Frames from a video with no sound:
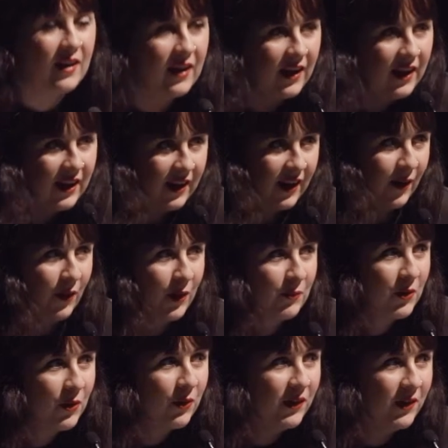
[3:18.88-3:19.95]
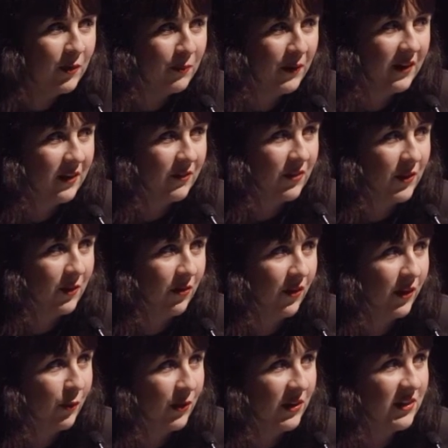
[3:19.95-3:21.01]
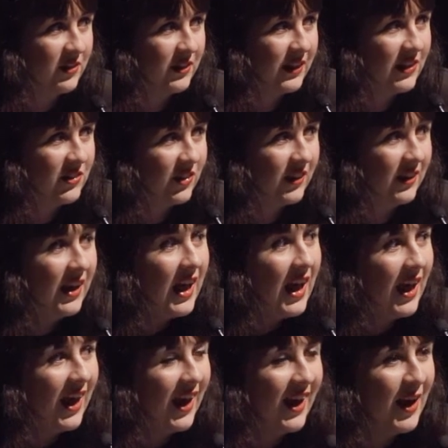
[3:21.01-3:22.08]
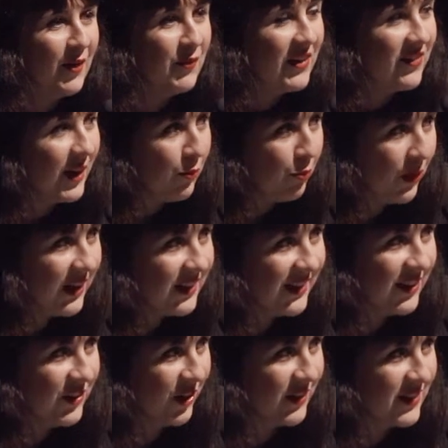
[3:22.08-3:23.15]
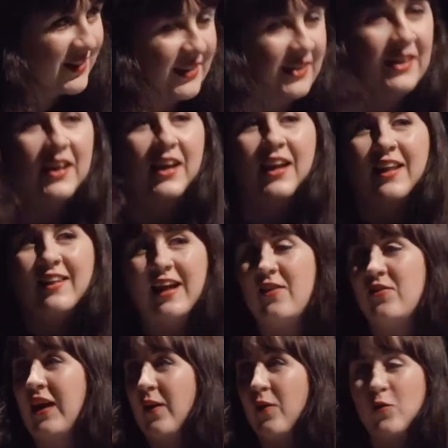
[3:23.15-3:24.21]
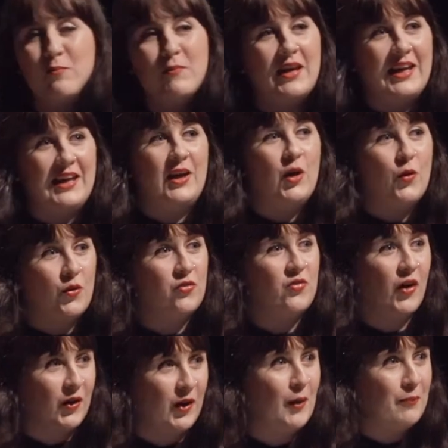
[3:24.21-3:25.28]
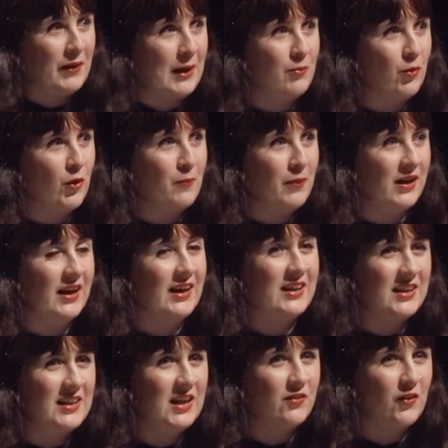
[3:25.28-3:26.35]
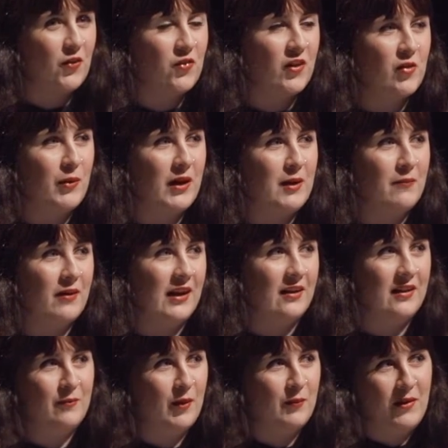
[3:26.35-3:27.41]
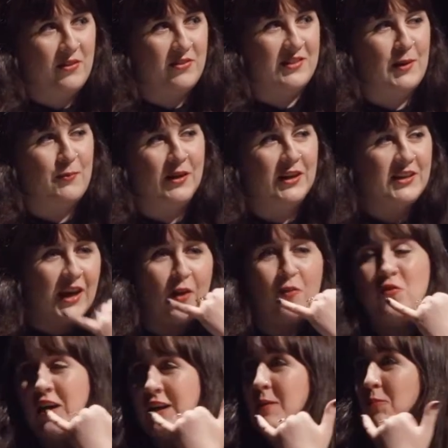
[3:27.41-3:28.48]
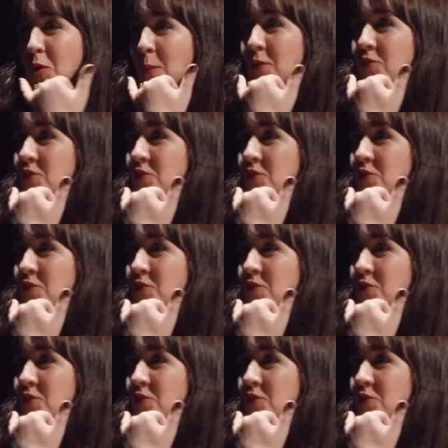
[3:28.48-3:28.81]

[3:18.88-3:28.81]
hello, I'm calling on behalf of the Royal British Legion. Is that Brigadier Johnson? That was me who would phone up people and be like, can you give us £5 a month? And they'd be like, get a fucking proper